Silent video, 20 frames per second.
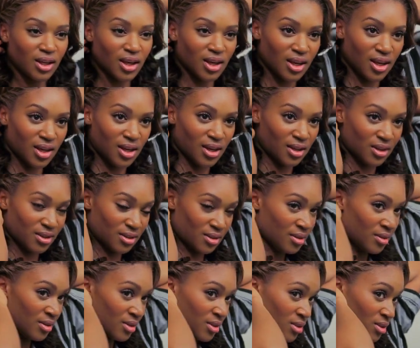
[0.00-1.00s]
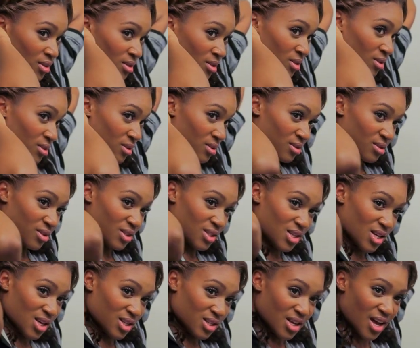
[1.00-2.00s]
And it
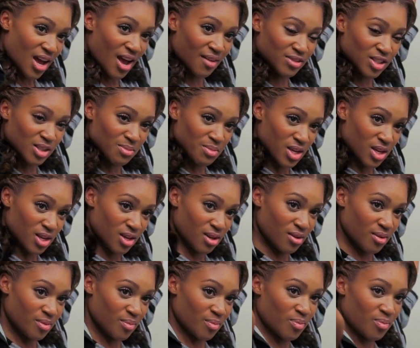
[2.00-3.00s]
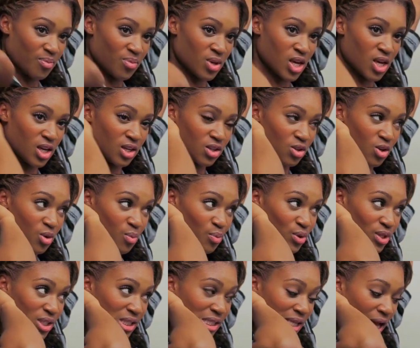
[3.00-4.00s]
doesn't have to be picture
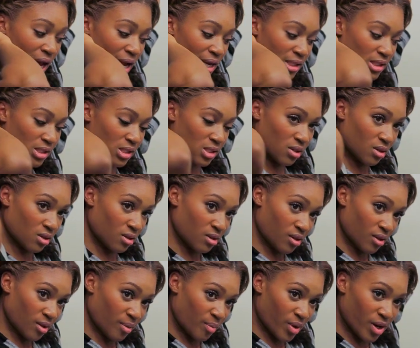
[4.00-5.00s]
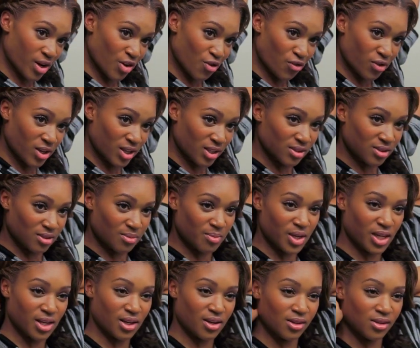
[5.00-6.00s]
precise perfect,
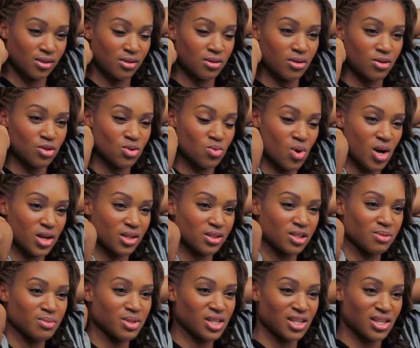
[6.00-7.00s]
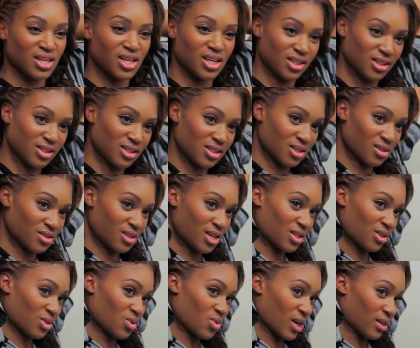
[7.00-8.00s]
but you know, you want it to be neat so
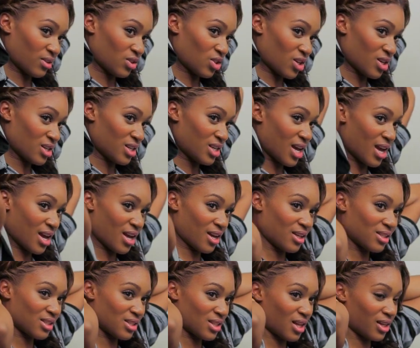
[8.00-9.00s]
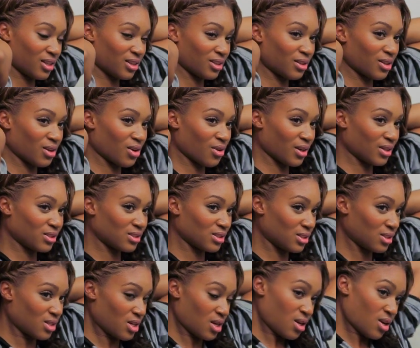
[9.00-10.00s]
that throughout your day it's not looking
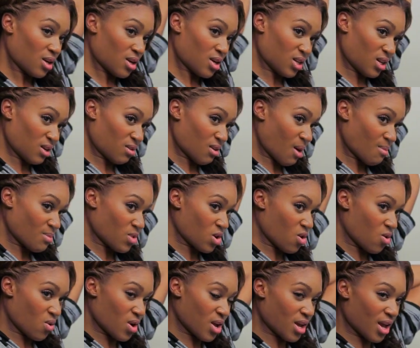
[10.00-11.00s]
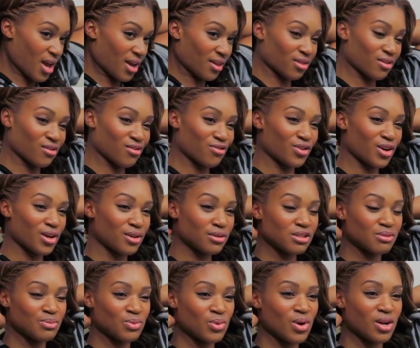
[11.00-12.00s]
crazy. Now, I'm going at the
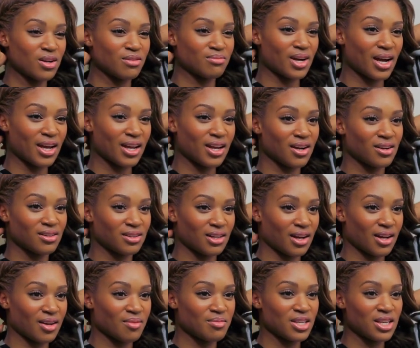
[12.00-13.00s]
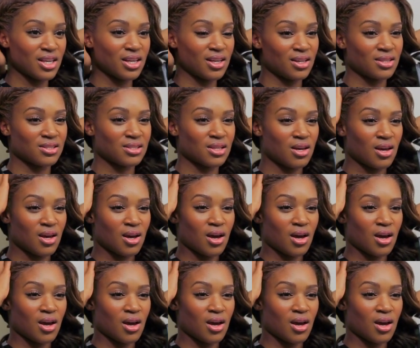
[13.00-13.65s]
furthest point of my hairline because